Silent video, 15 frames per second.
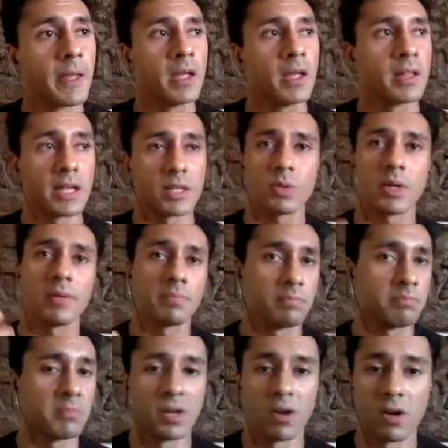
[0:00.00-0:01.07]
that's why
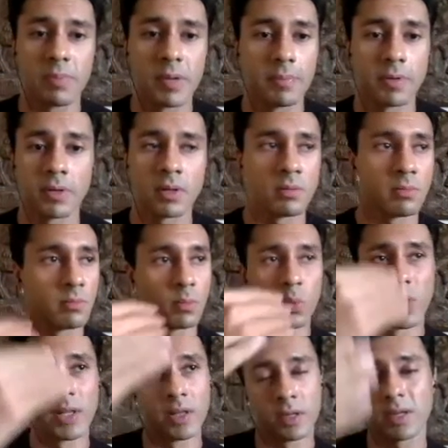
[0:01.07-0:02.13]
a lot of people
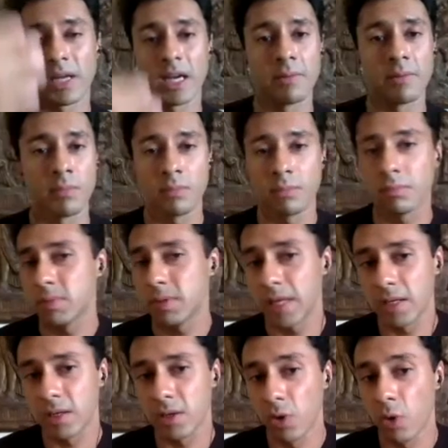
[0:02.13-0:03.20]
with time
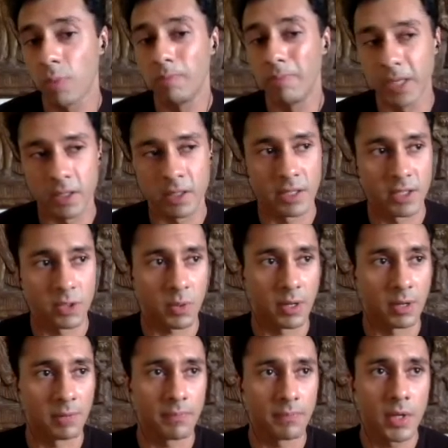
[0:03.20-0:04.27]
tend to grow bitter as well.
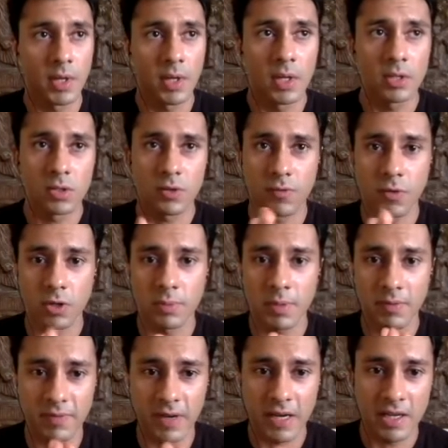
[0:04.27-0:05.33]
So you've got to
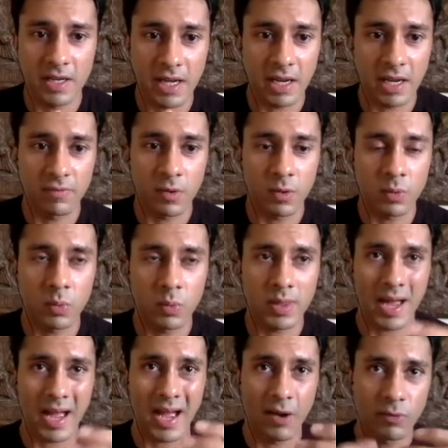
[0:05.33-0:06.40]
be very careful with
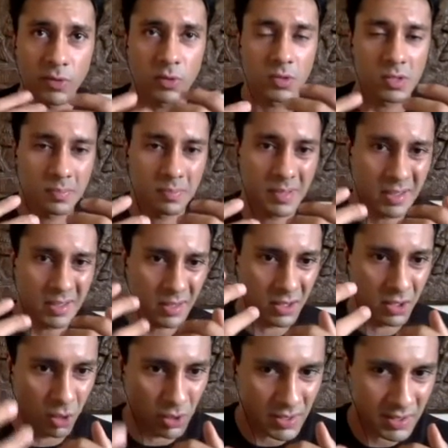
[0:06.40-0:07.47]
how you speak to
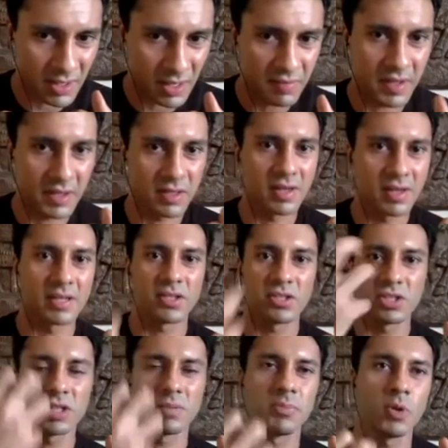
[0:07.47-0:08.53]
yourself and the
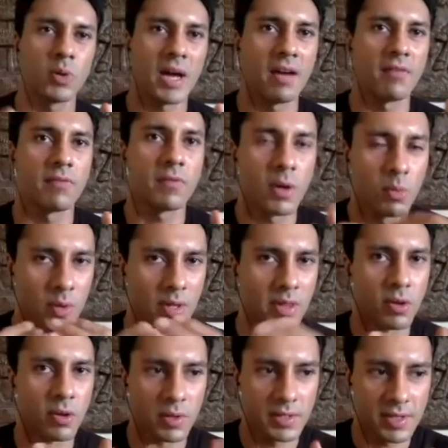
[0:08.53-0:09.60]
relationship you have with
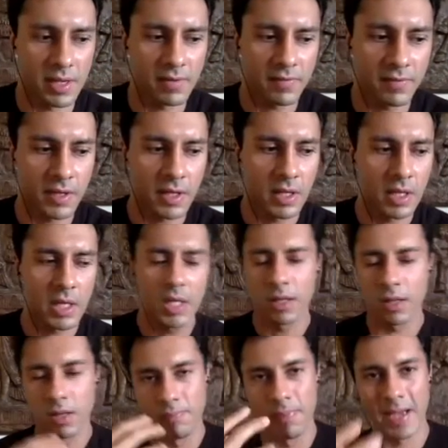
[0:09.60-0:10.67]
yourself.
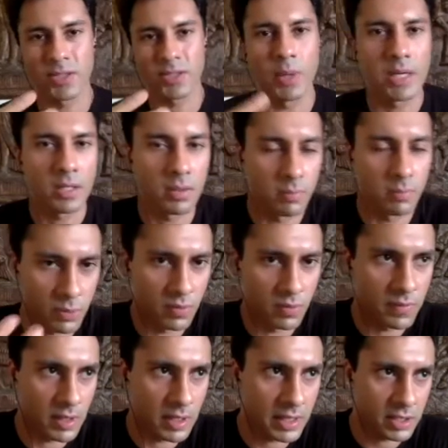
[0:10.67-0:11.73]
The best way to improve
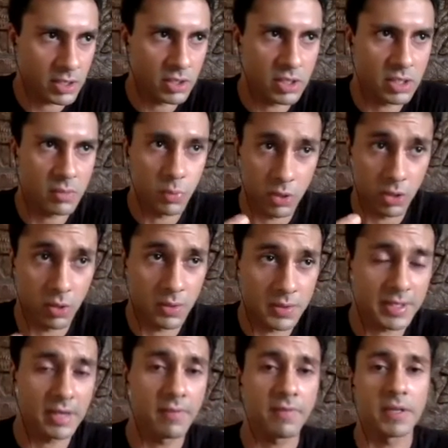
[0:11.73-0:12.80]
a relationship with
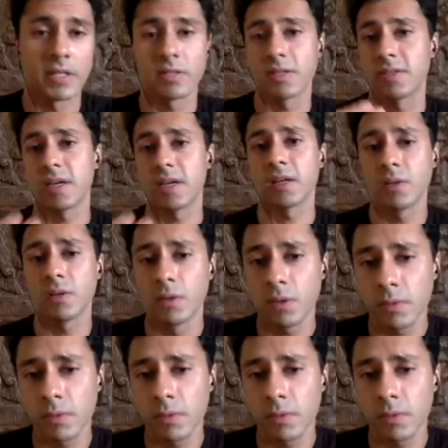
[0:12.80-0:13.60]
yourself is to set a goal,